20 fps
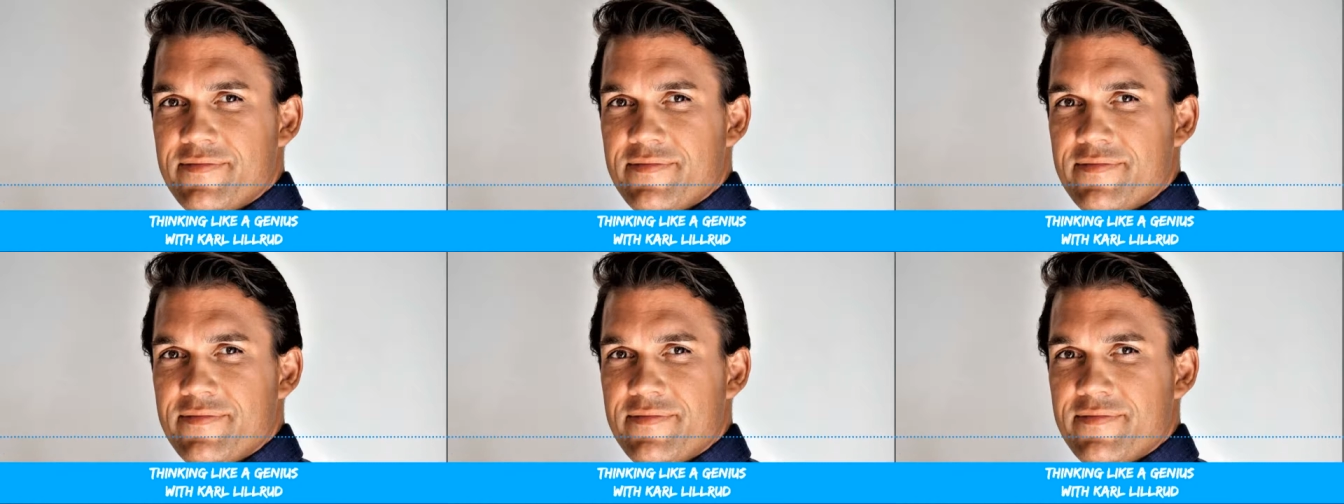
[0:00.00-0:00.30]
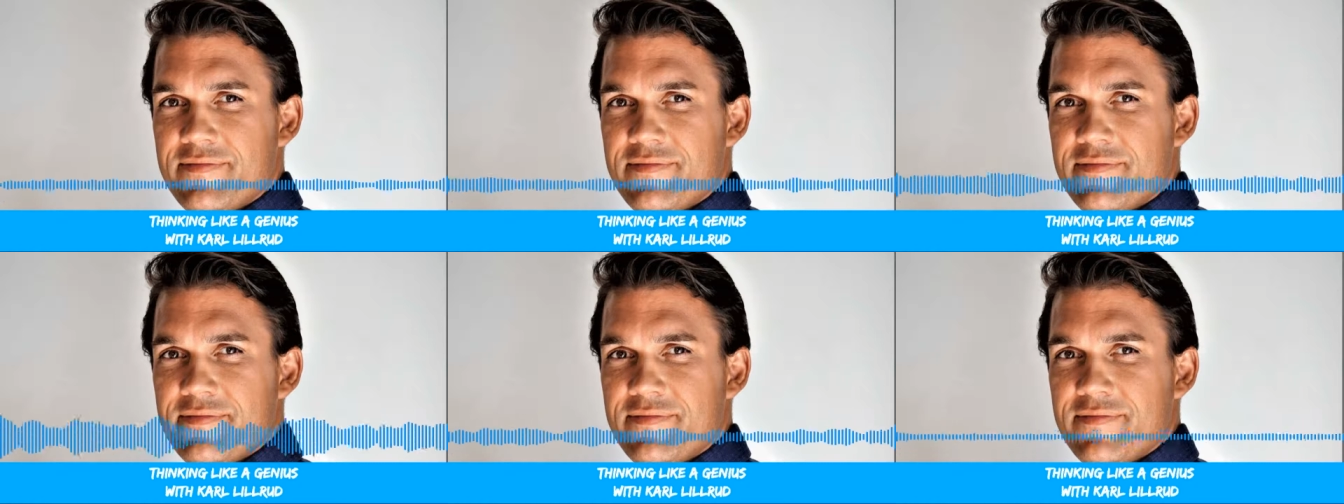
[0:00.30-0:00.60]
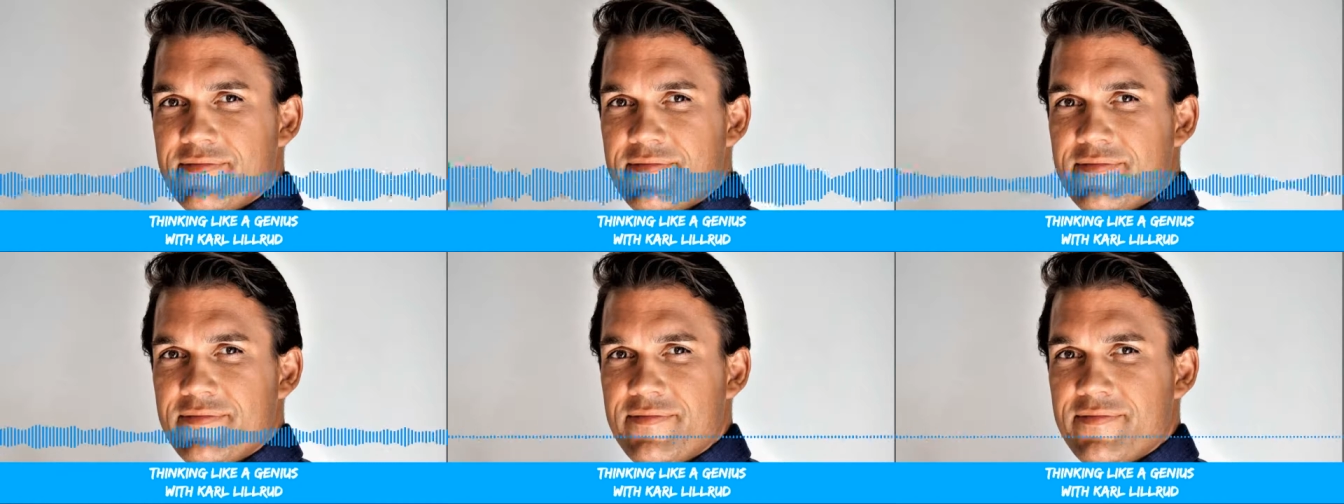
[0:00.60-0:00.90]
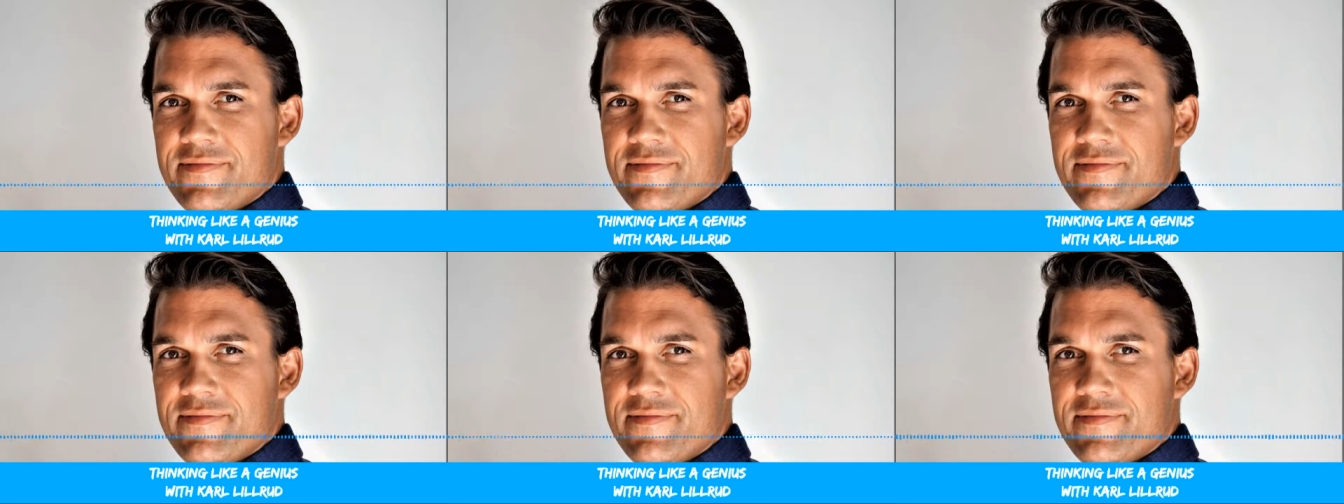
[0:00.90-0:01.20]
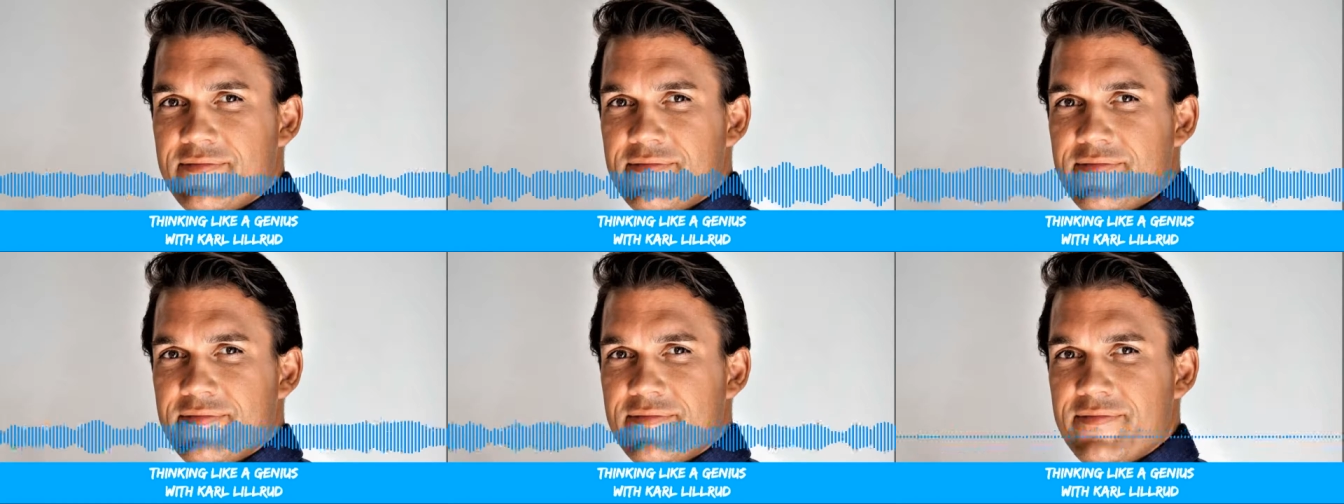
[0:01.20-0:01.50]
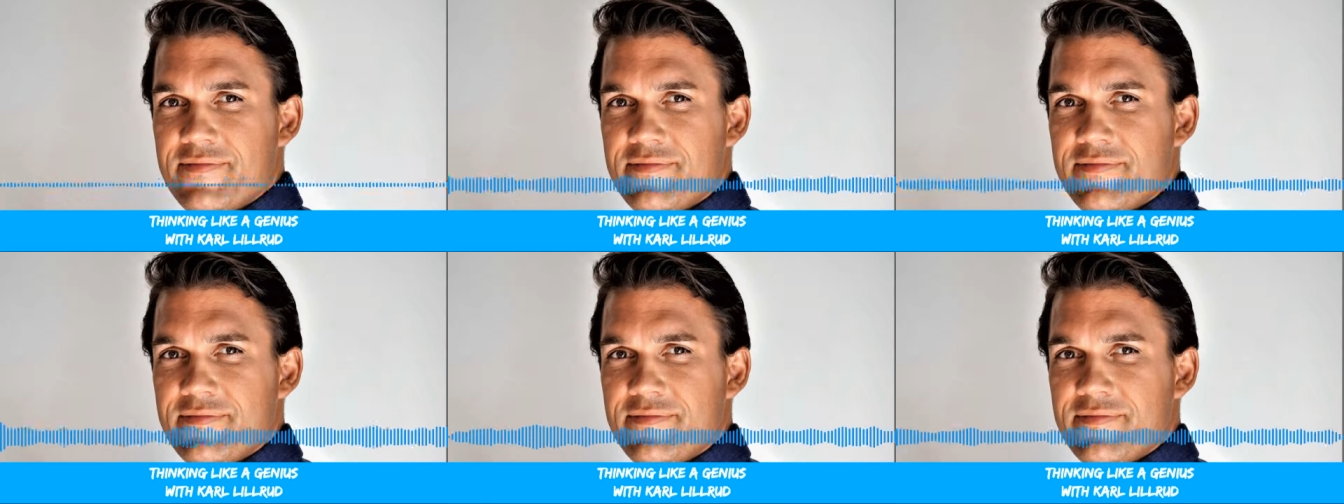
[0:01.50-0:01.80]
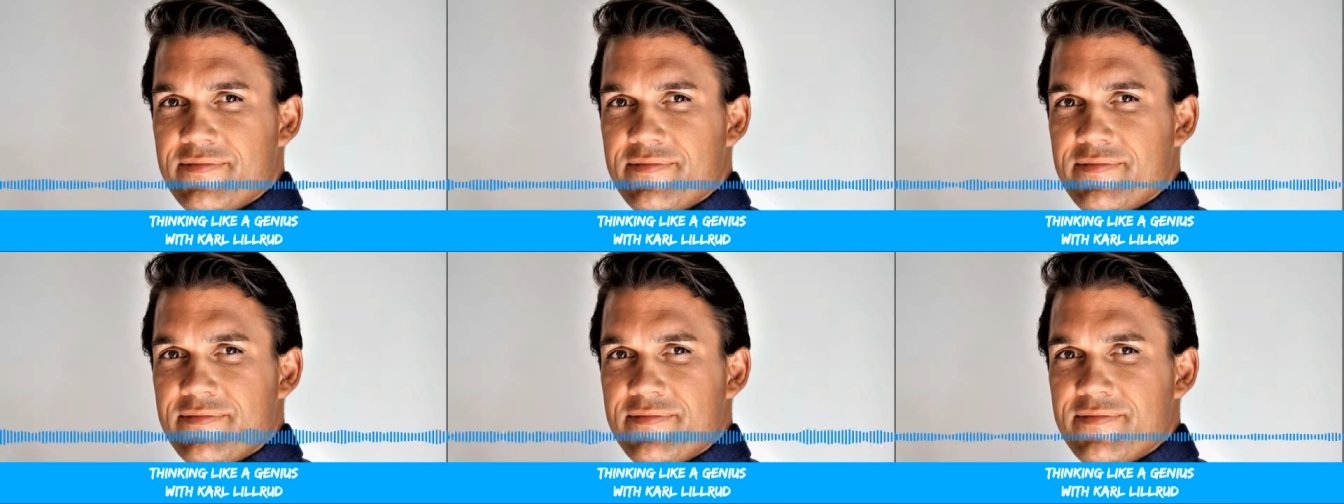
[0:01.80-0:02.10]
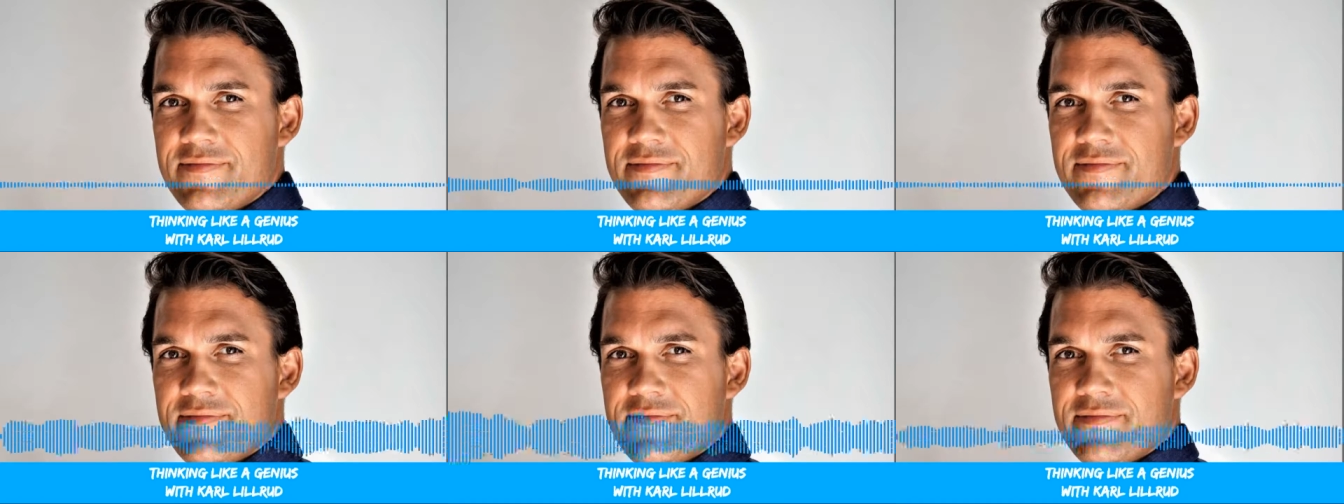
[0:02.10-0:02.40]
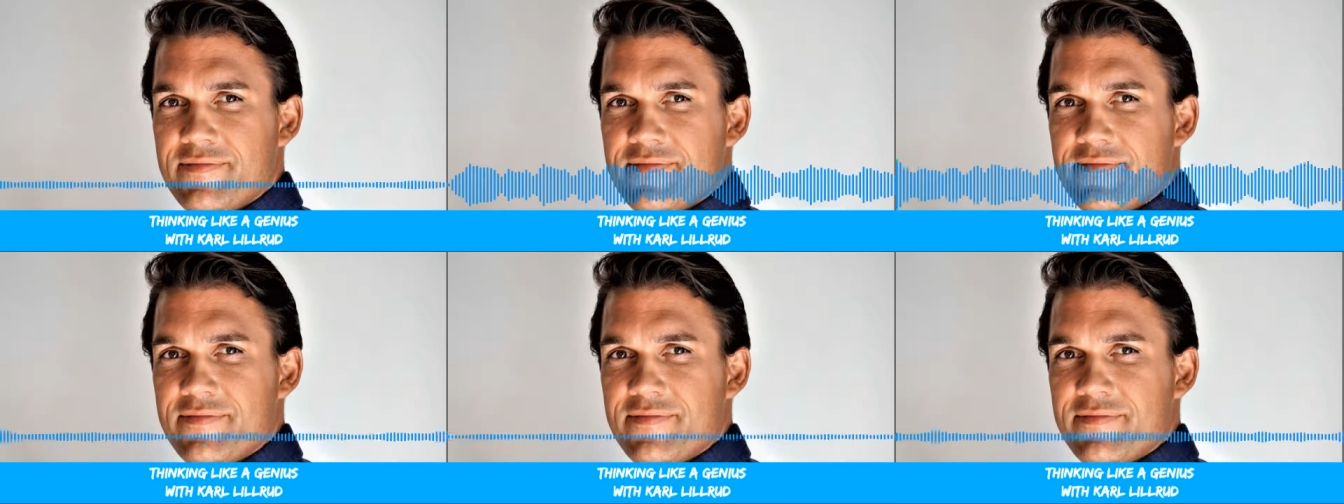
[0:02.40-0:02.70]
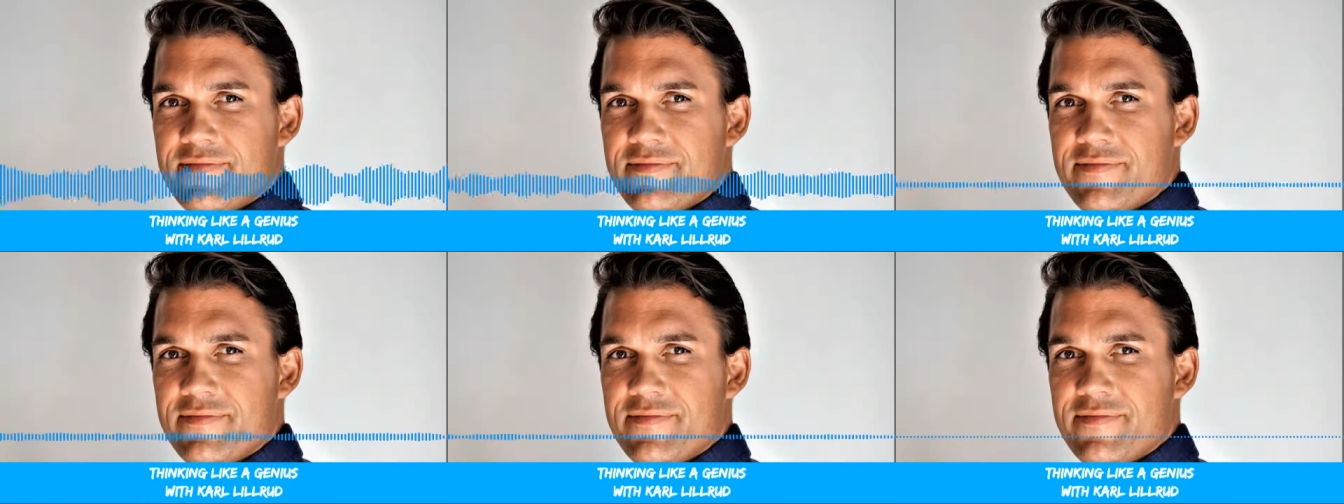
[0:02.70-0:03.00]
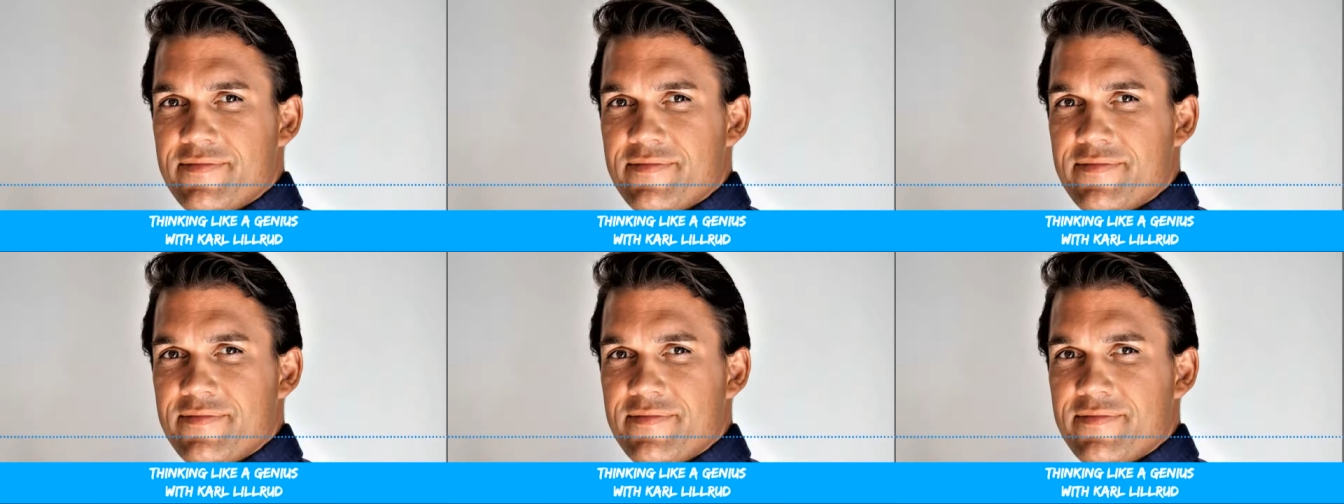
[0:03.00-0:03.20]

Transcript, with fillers: Tesla products and his his car batteries.